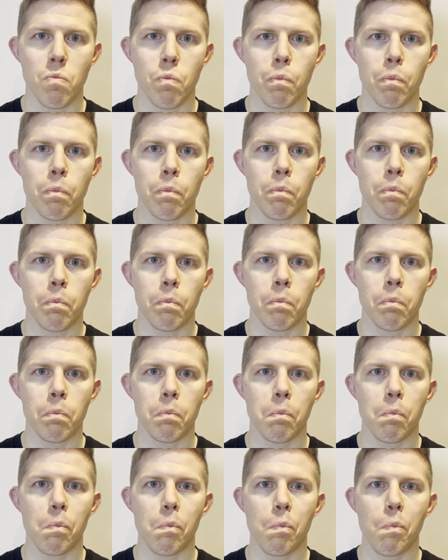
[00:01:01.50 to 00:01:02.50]

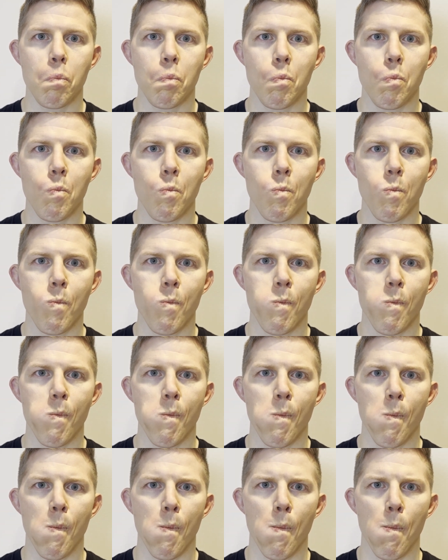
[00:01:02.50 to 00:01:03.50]

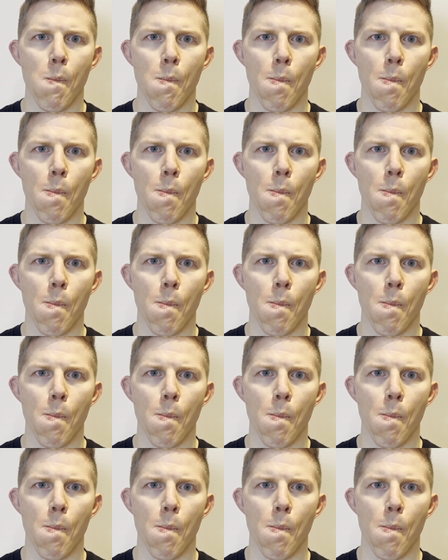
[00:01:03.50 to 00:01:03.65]
[no speech]